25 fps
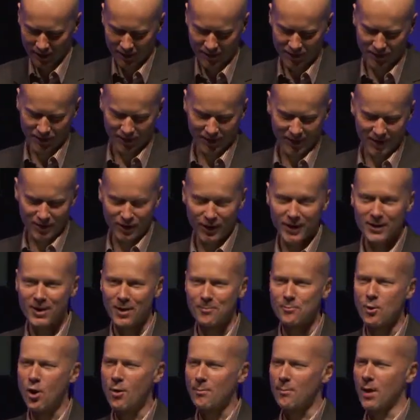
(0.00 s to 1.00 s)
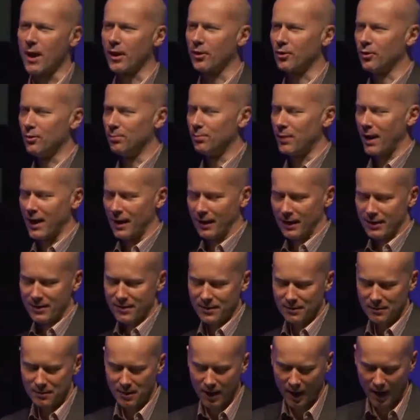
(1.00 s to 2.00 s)
And indeed, I'm not Michael Palin,
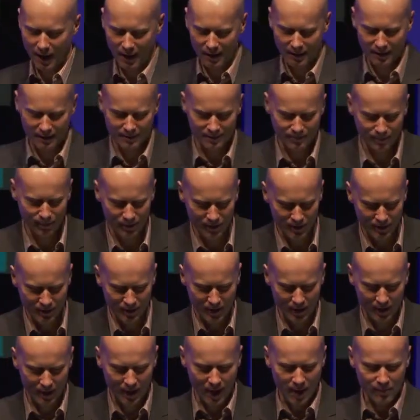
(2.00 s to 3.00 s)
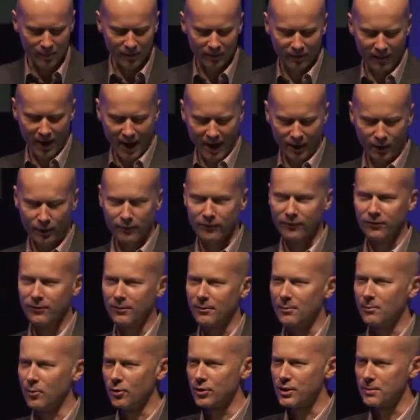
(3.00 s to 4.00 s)
uh, but uh, I am a fan of
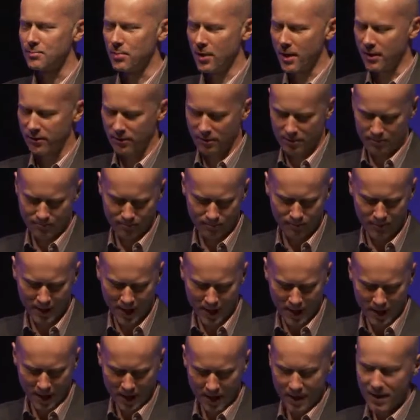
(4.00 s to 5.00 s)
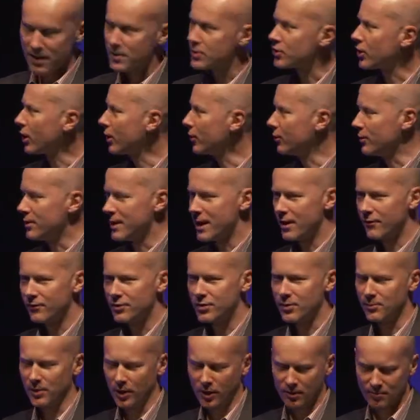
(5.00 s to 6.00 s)
Monty Python. So now for
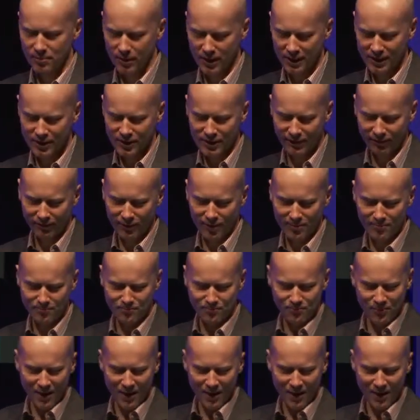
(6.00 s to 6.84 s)
something completely different.